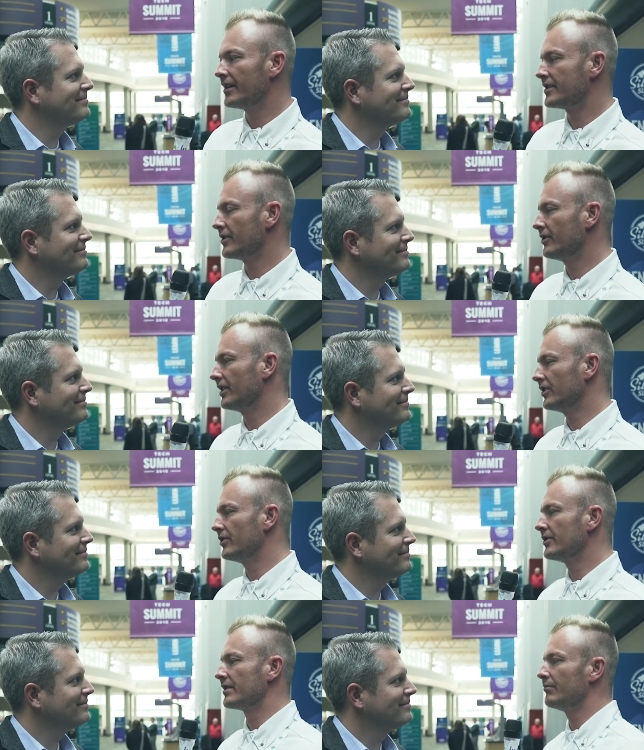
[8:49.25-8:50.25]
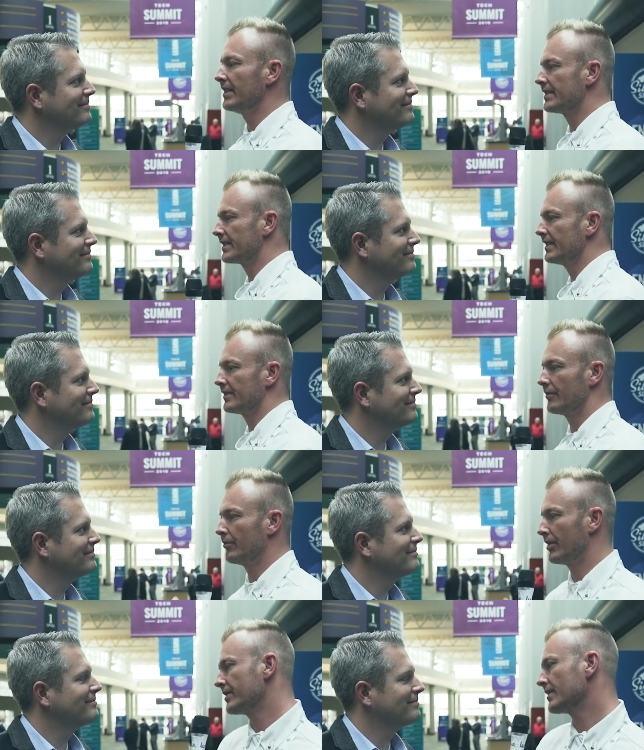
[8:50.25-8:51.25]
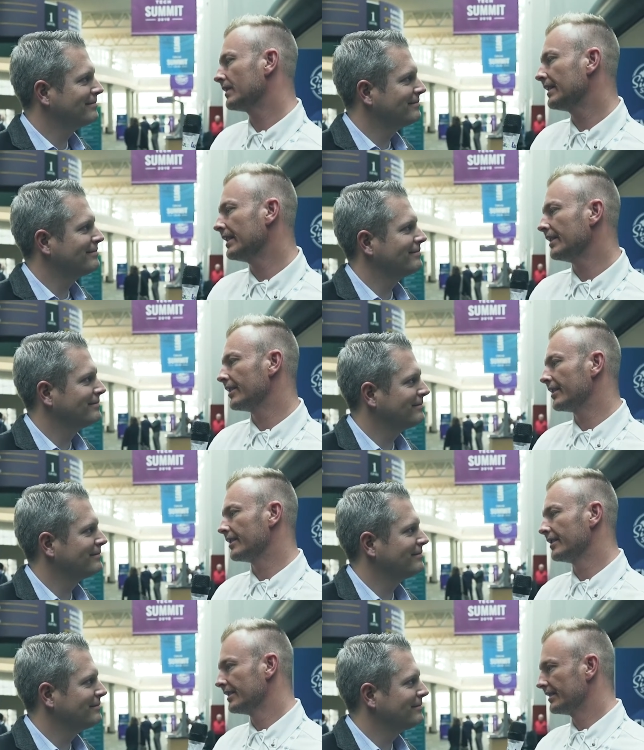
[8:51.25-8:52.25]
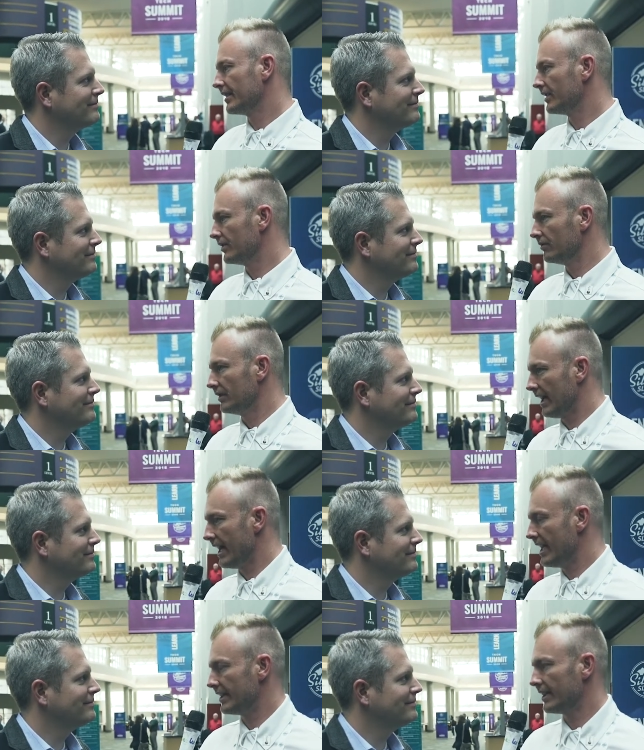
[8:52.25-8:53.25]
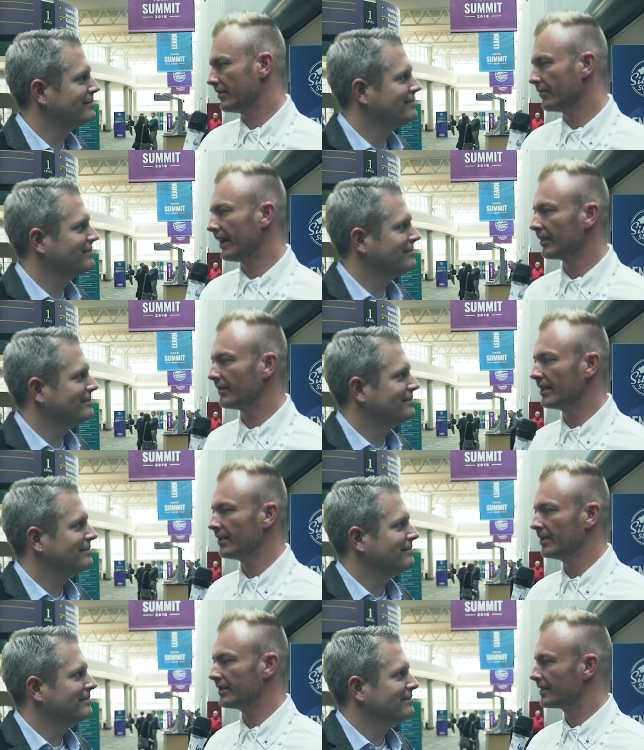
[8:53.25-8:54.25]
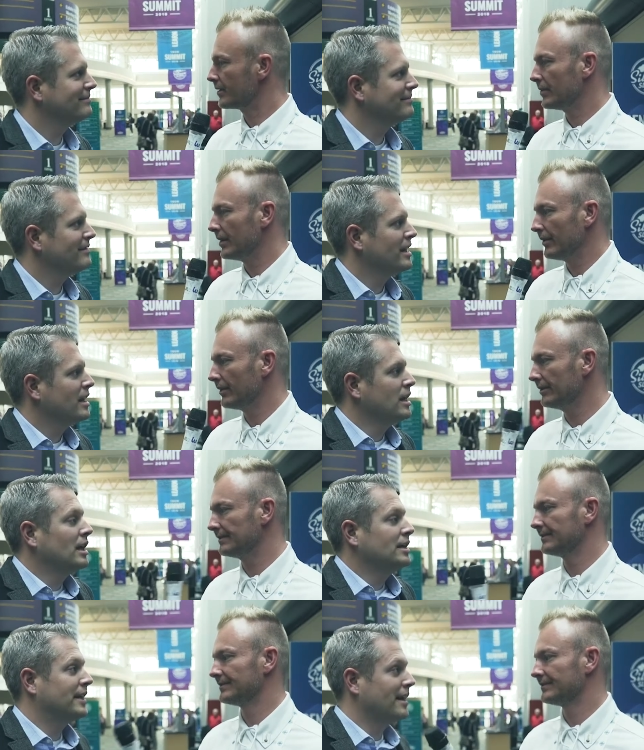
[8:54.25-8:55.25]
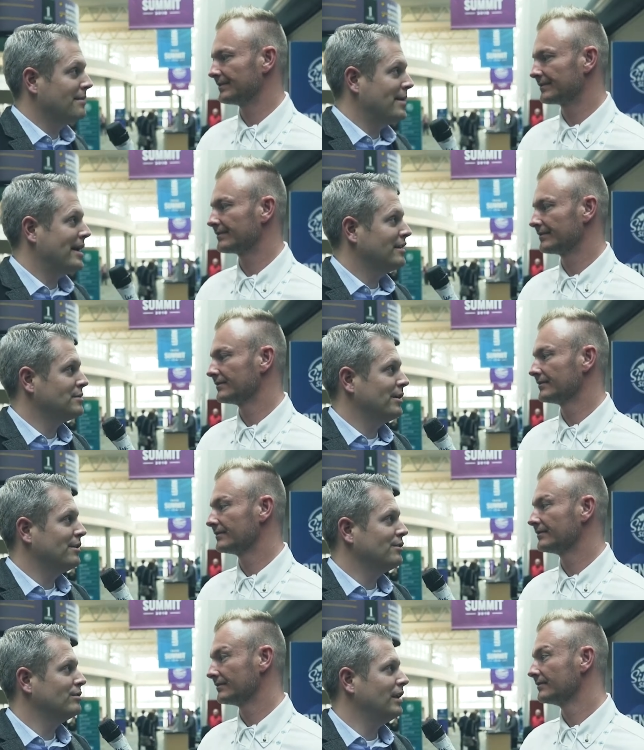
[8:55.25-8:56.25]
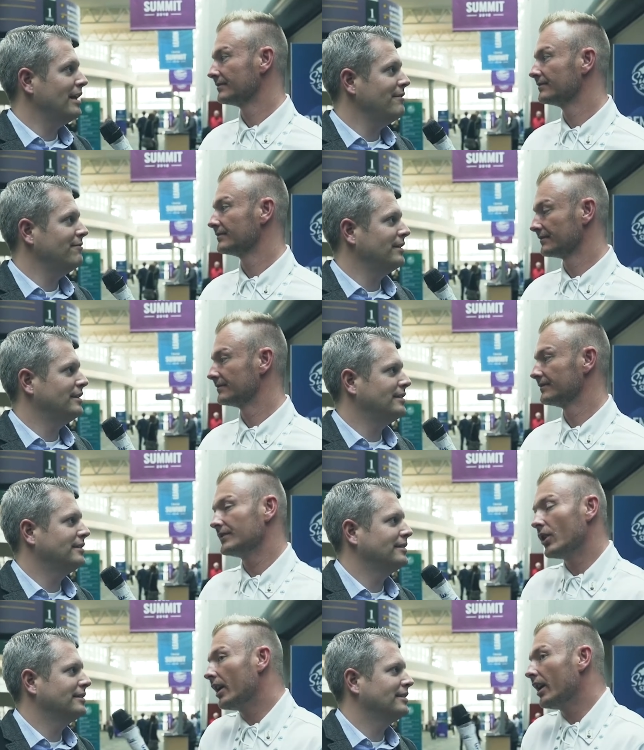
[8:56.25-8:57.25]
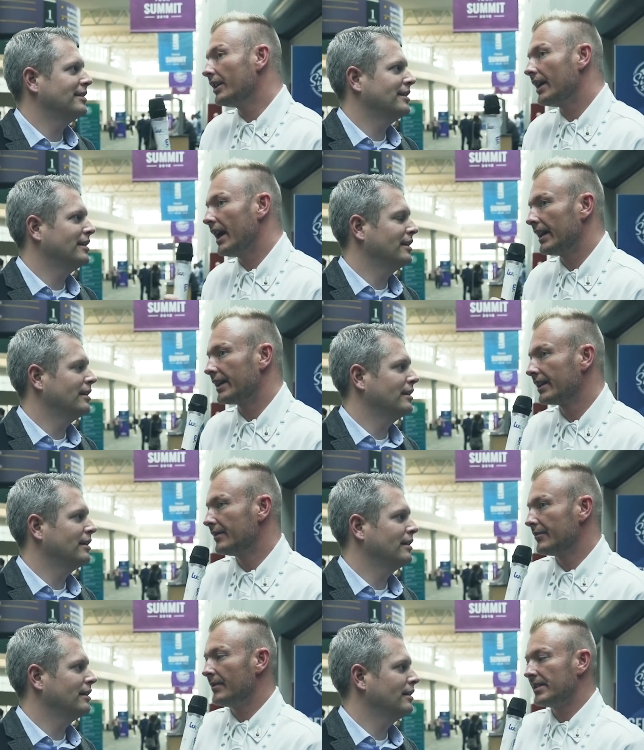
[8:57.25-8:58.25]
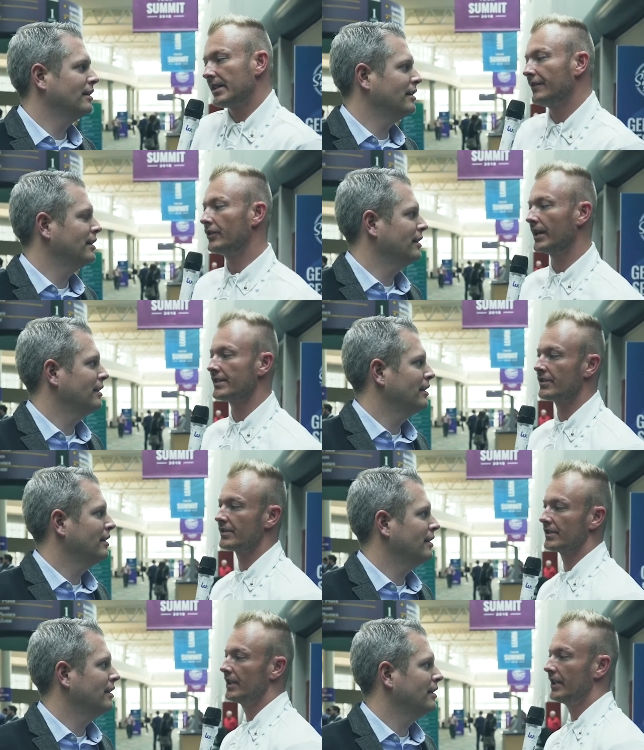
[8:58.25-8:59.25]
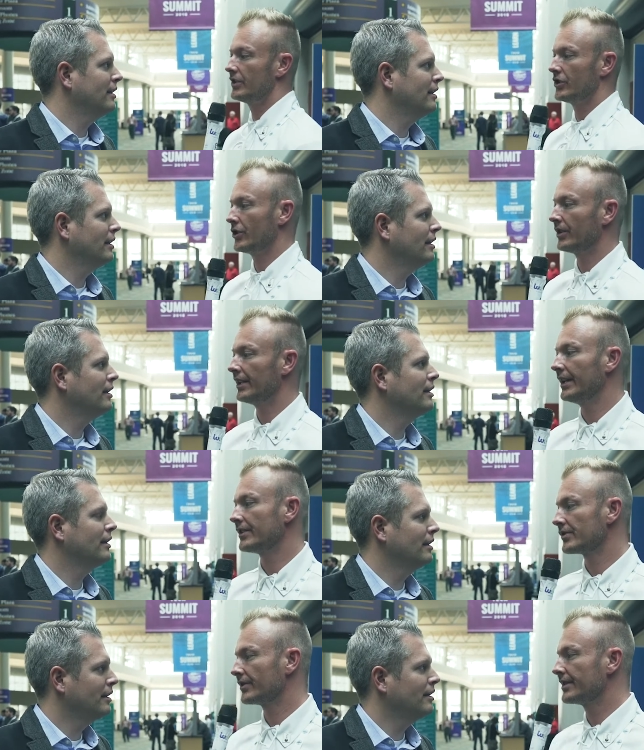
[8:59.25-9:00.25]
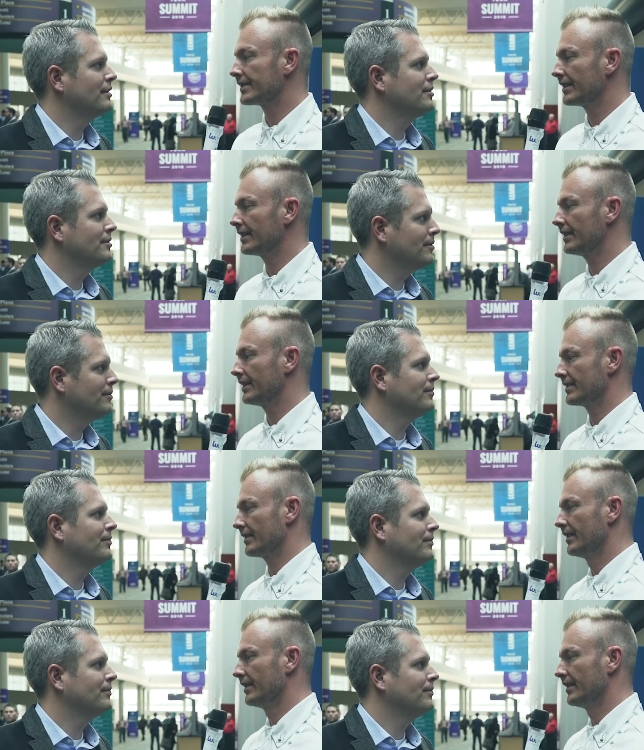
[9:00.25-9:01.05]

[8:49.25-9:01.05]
Speaker 1: or two that you use in business or personally or that you like that you recommend to people?
Speaker 2: To kind of manage my own life?
Speaker 1: Or, or uh, yeah, like maybe stuff you guys use internally at Sorenson that's